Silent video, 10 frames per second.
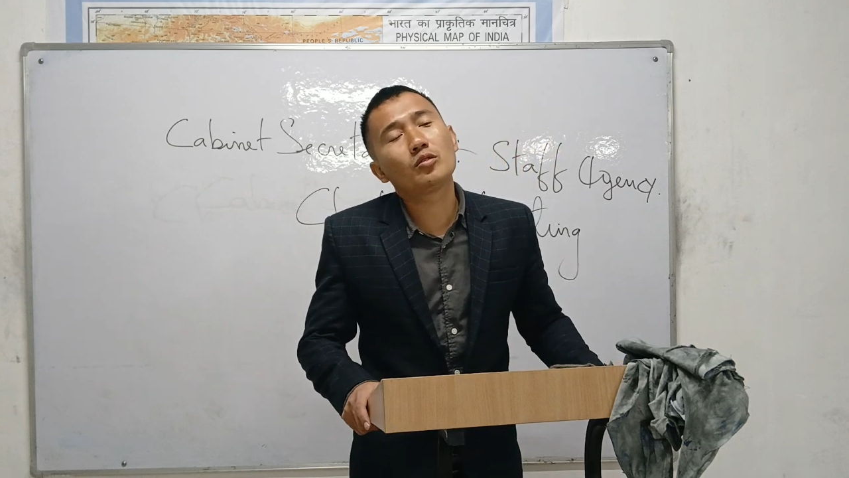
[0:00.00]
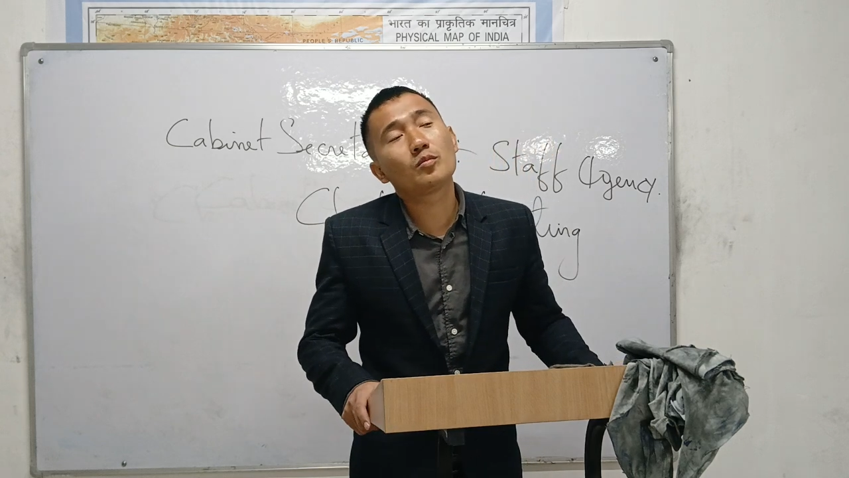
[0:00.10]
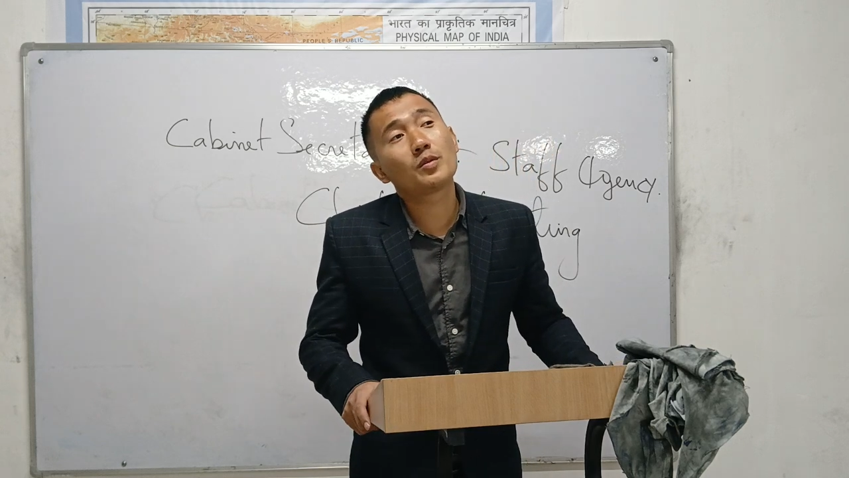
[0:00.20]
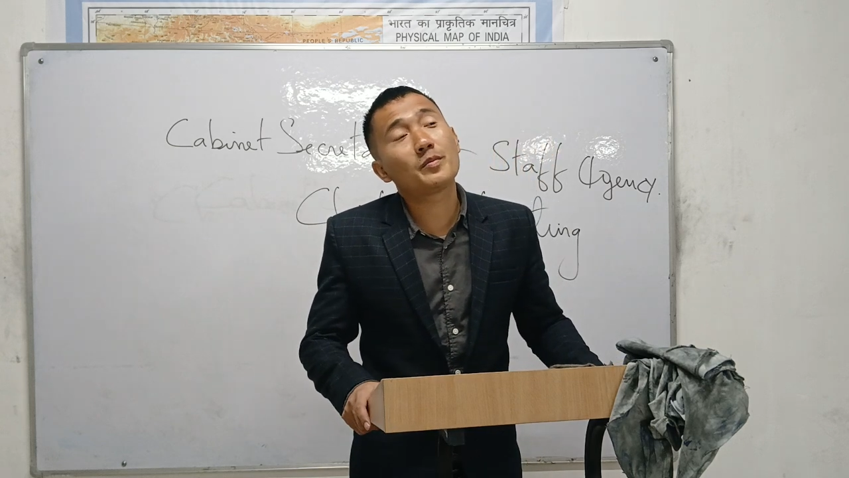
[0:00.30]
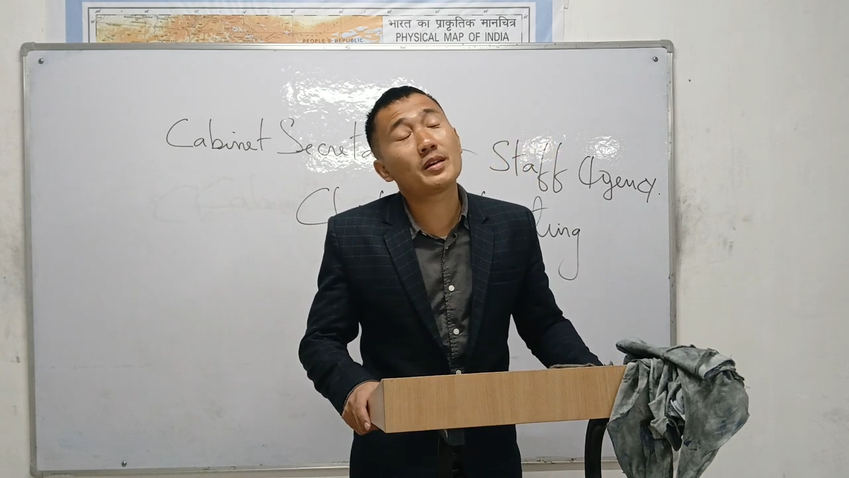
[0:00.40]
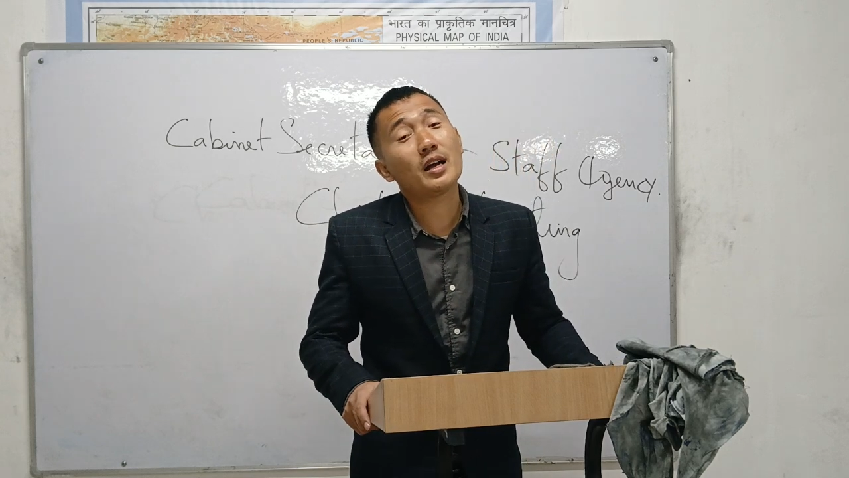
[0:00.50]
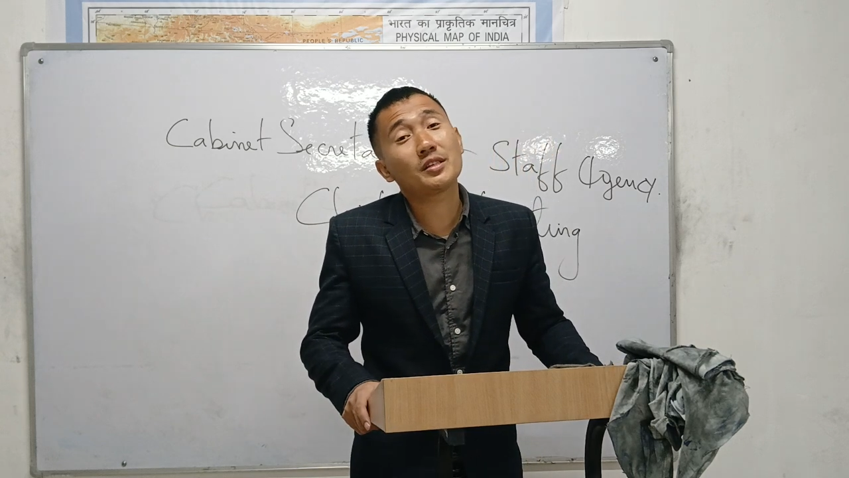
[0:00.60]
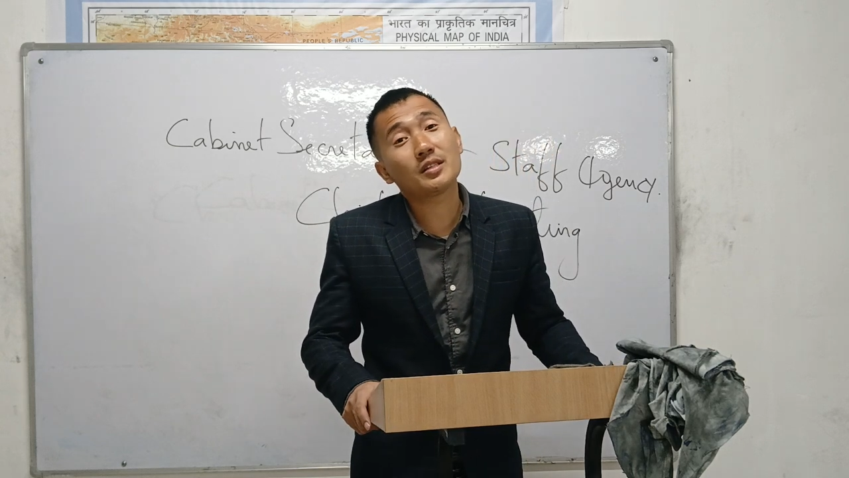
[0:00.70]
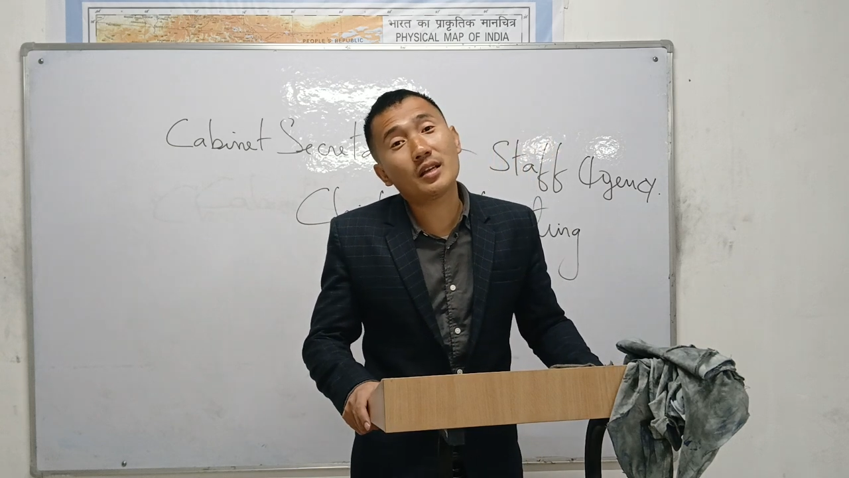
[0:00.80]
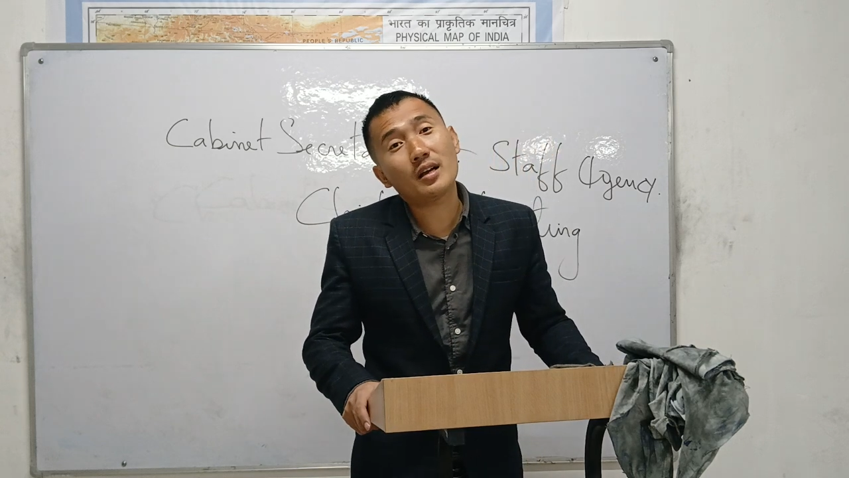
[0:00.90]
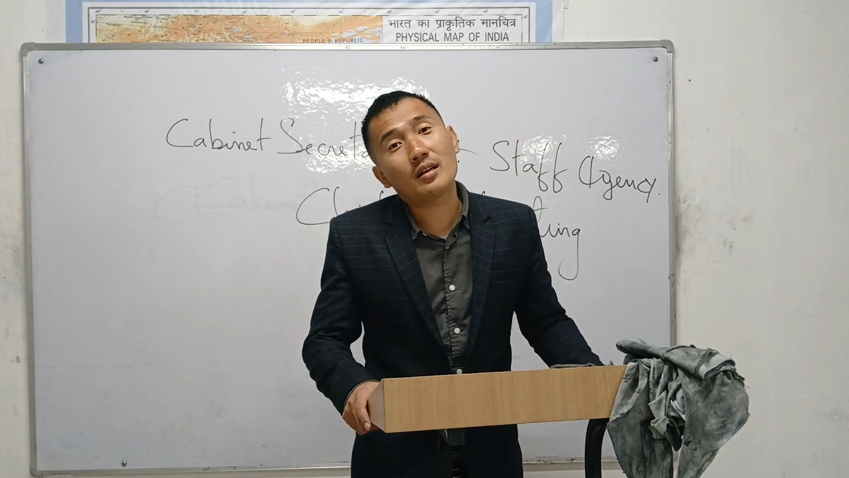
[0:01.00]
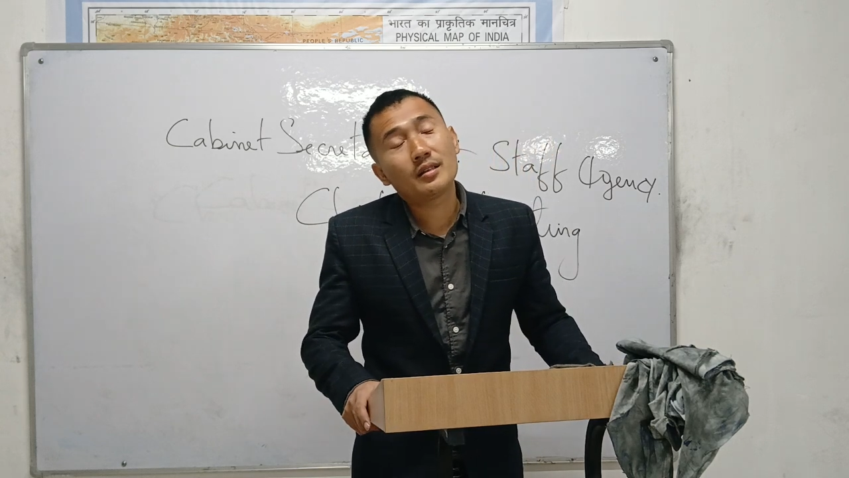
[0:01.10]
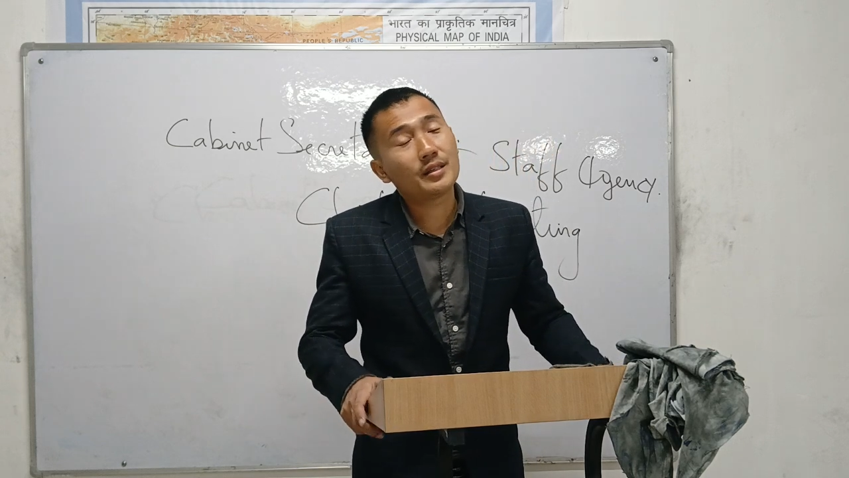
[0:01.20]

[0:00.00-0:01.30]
you prepare the agenda,